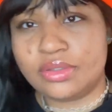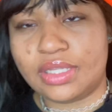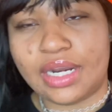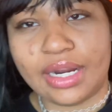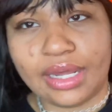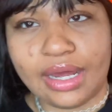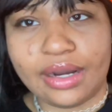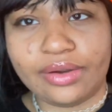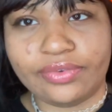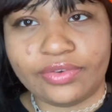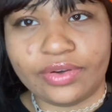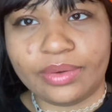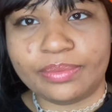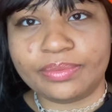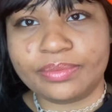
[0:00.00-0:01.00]
that I got it
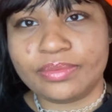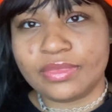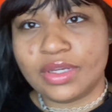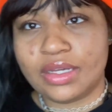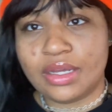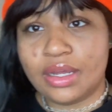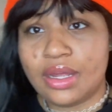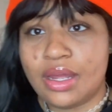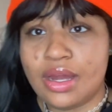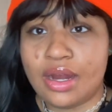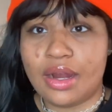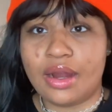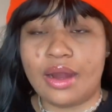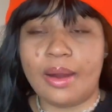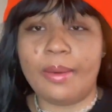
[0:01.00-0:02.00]
from.
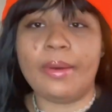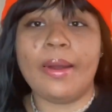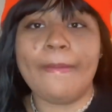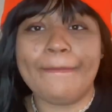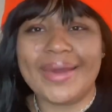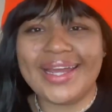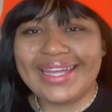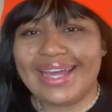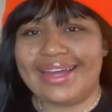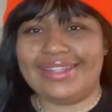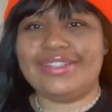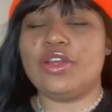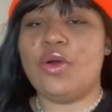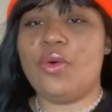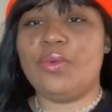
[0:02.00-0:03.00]
But yeah,
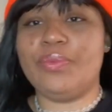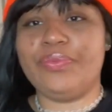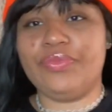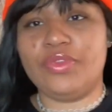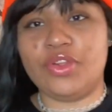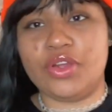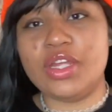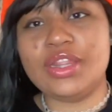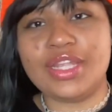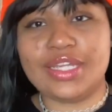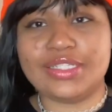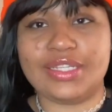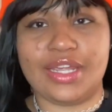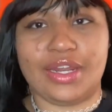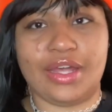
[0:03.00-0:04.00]
so good
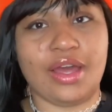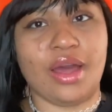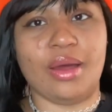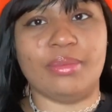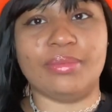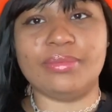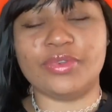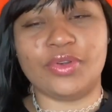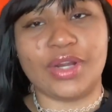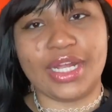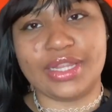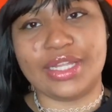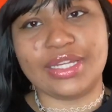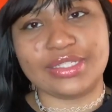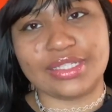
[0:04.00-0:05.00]
things can come,
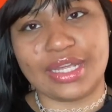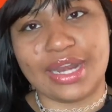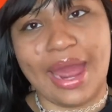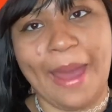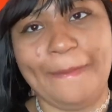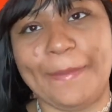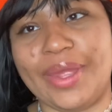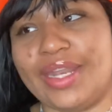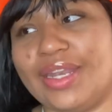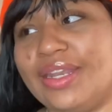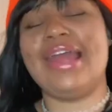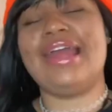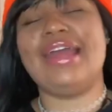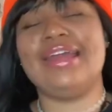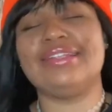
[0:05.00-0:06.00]
great things can happen.
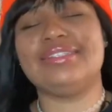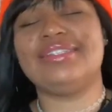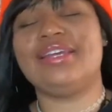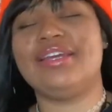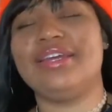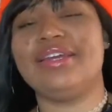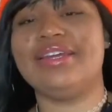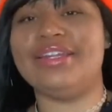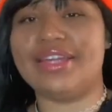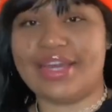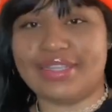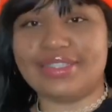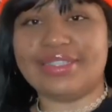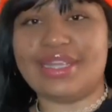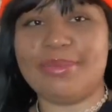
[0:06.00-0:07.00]
And
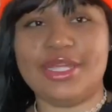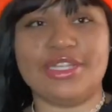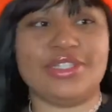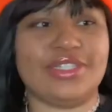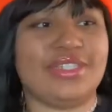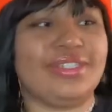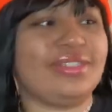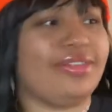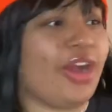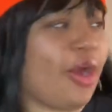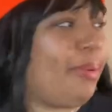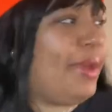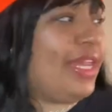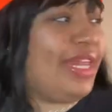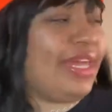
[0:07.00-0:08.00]
yes, let me just
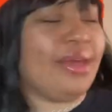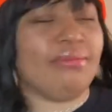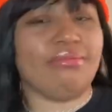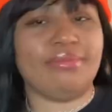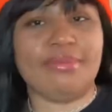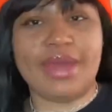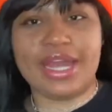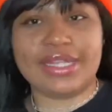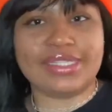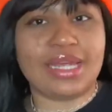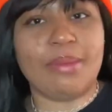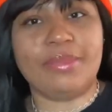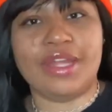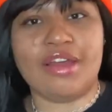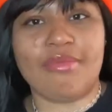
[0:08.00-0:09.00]
carpe diem, make
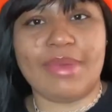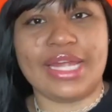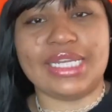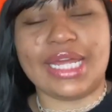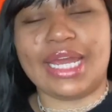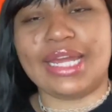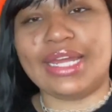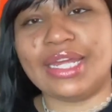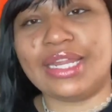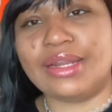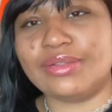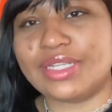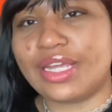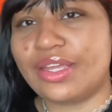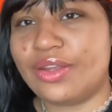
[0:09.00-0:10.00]
something of my day. And I
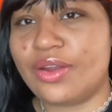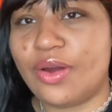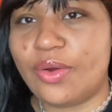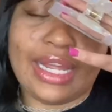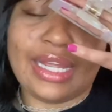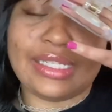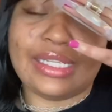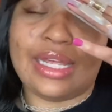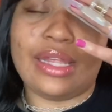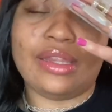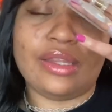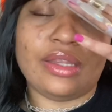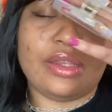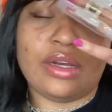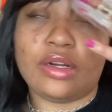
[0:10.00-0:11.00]
was like, you know, like I said,
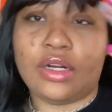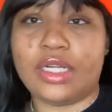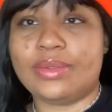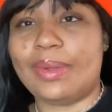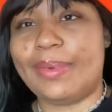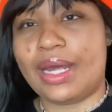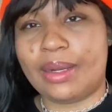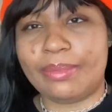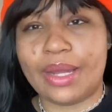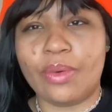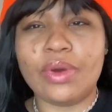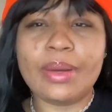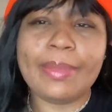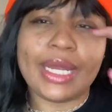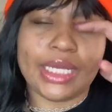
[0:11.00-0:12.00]
the thought crossed my mind. I'm like,
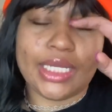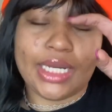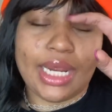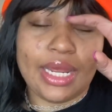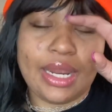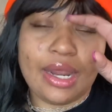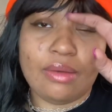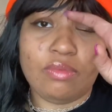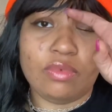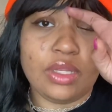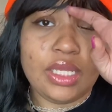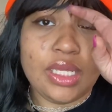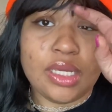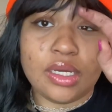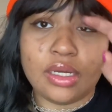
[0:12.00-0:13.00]
what am I good at? I'm
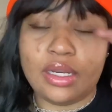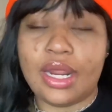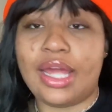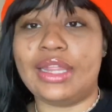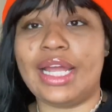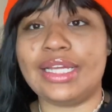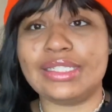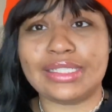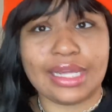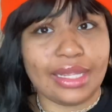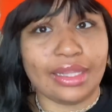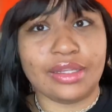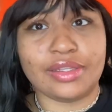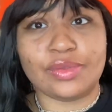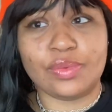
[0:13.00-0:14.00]
really good at like
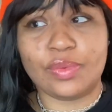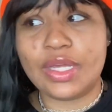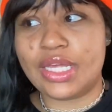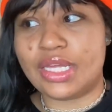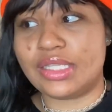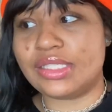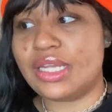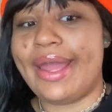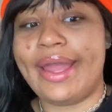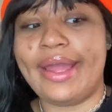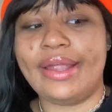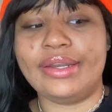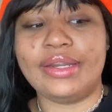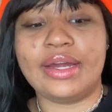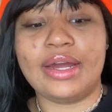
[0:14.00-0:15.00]
styling these wigs. And